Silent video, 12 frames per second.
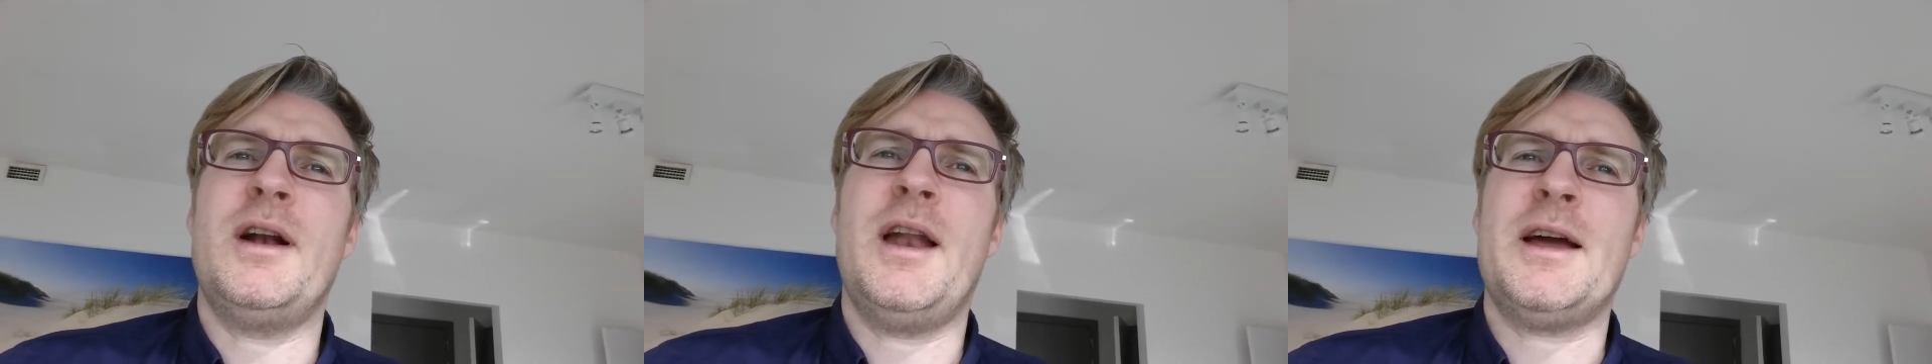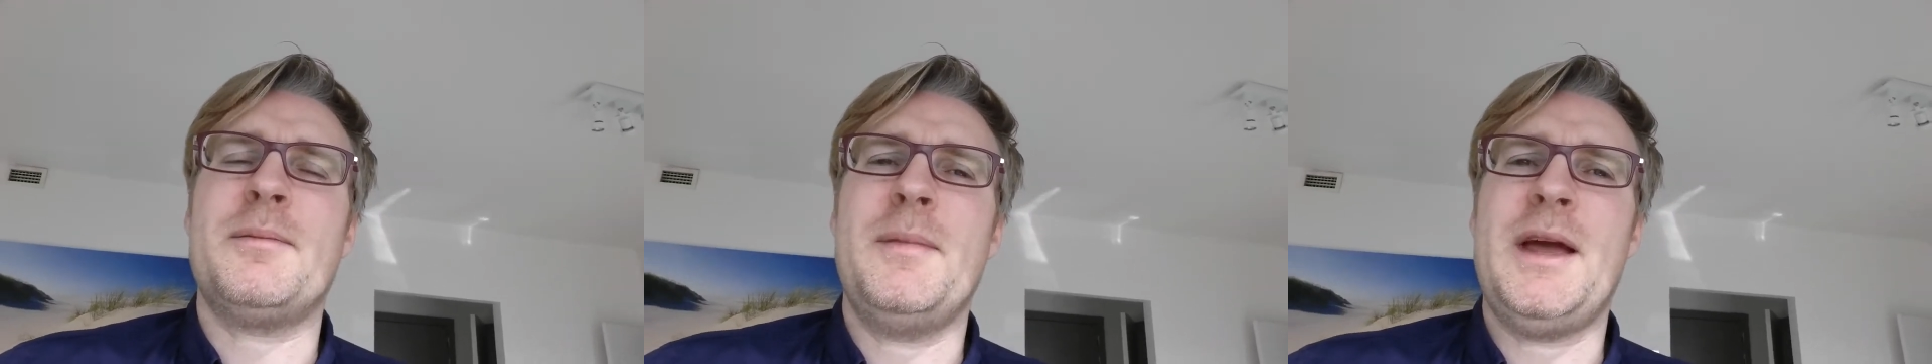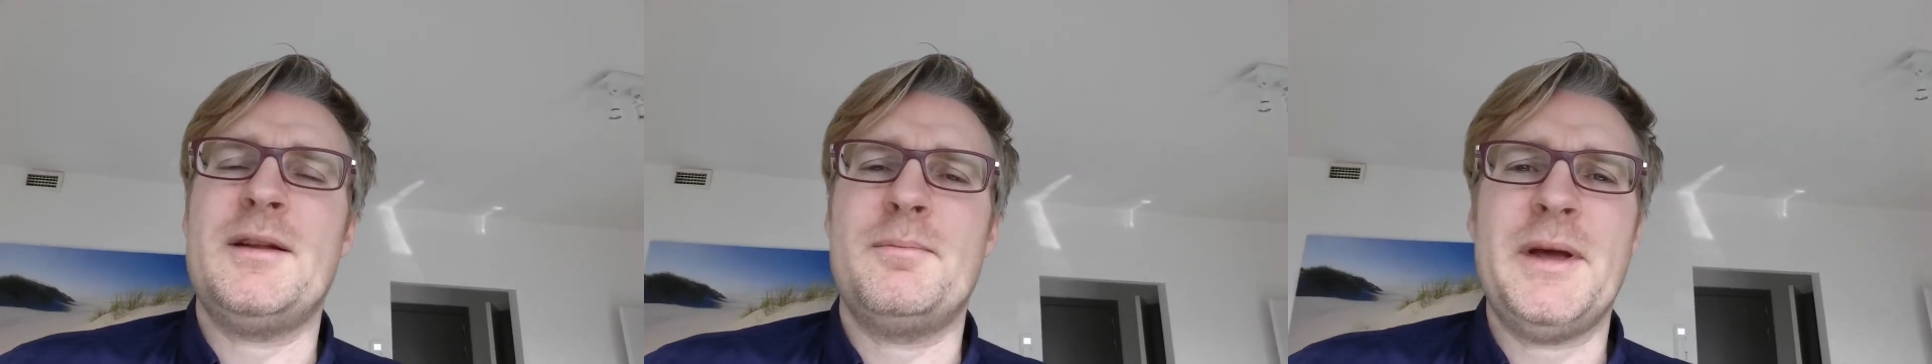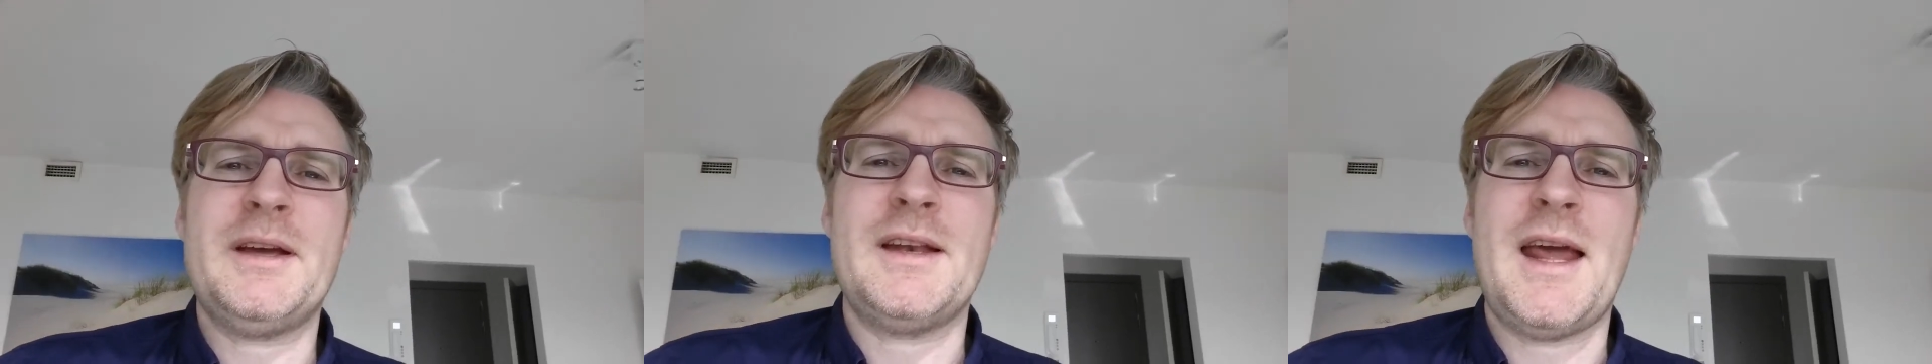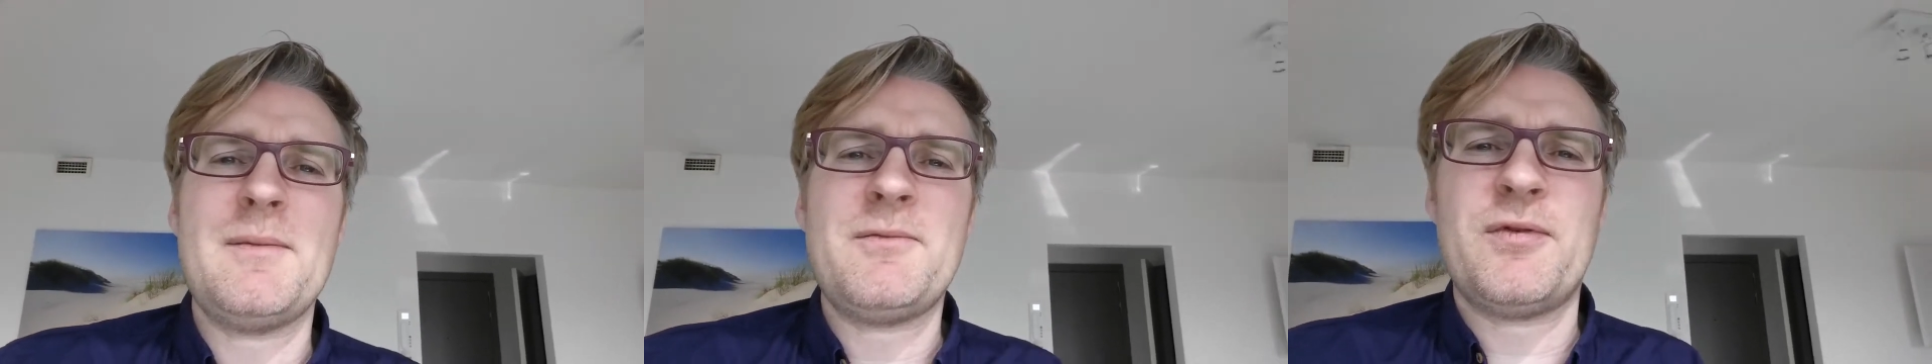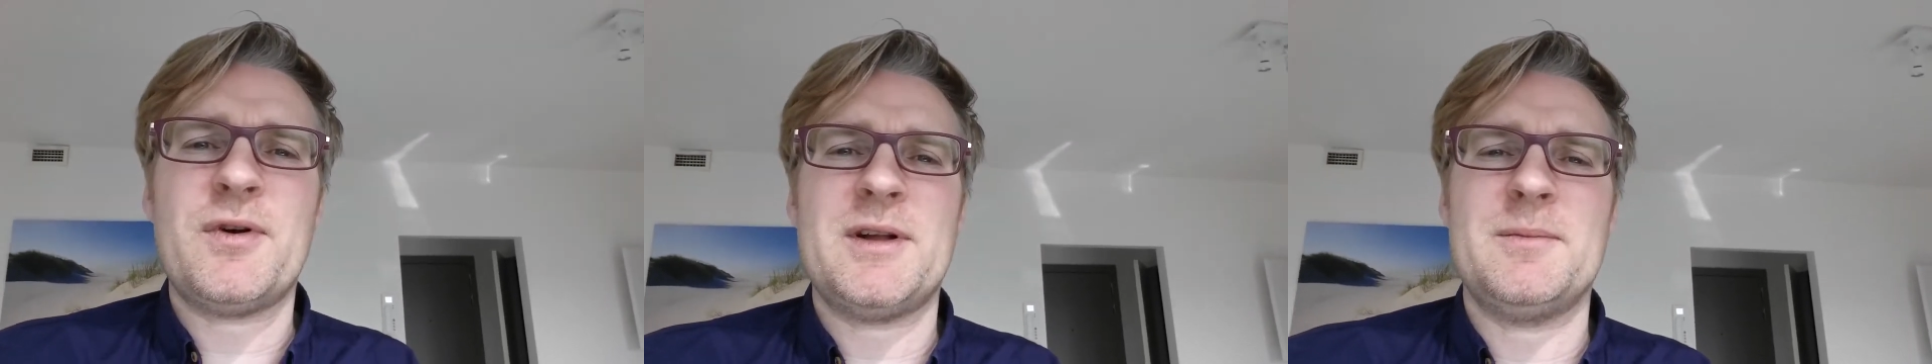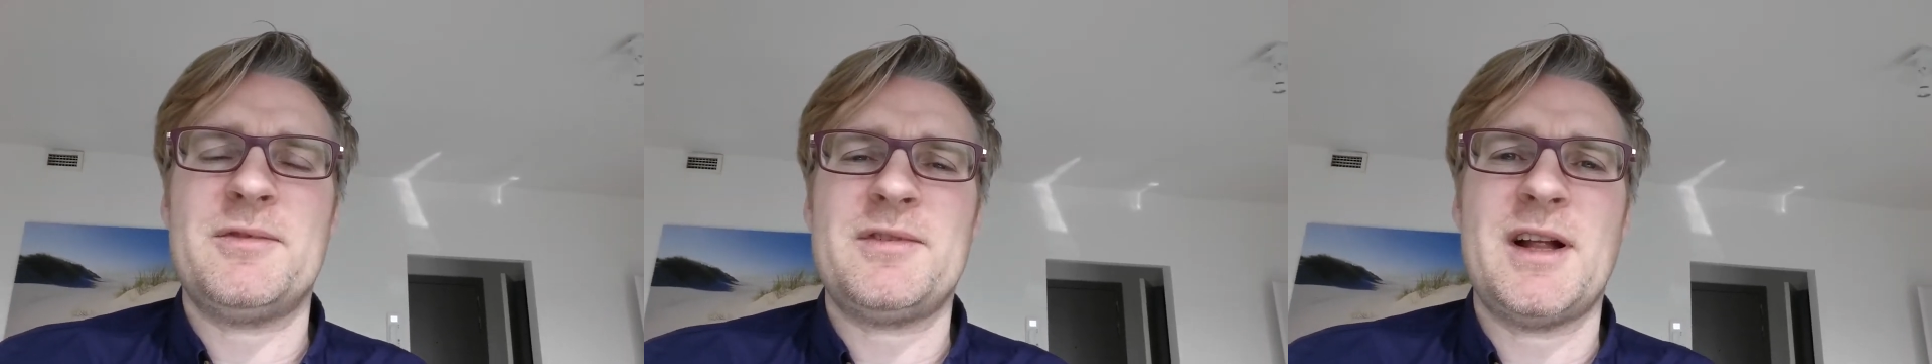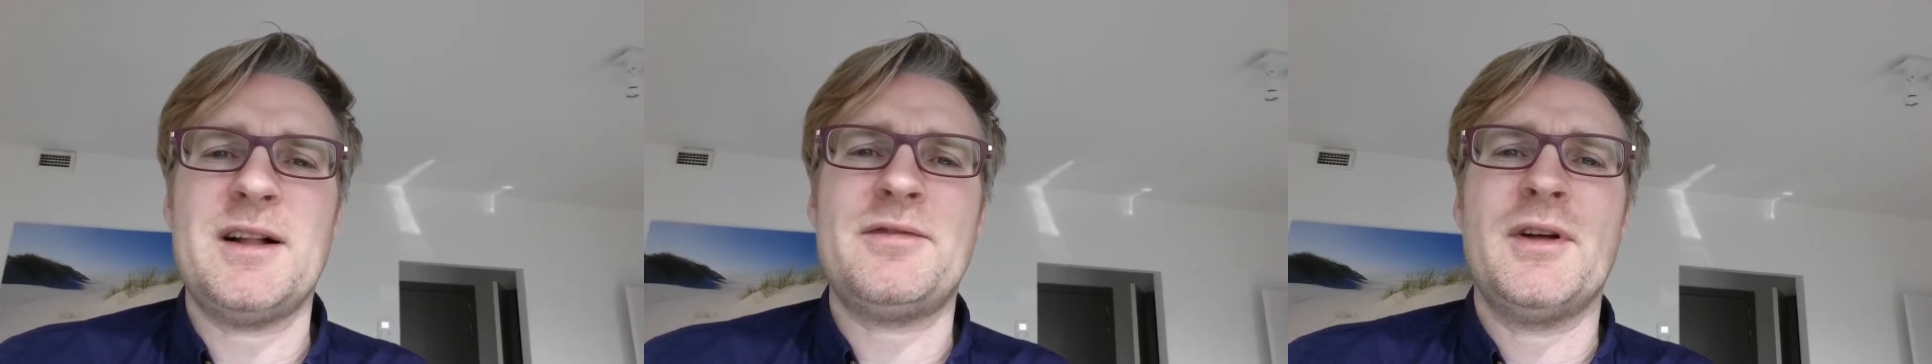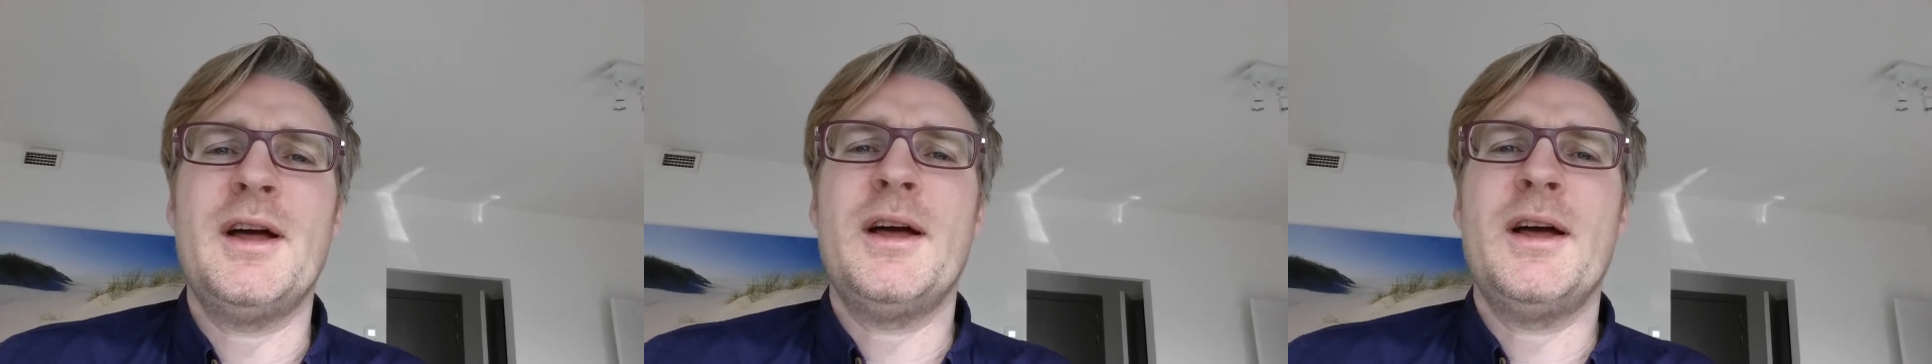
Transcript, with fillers: like made a big name for themselves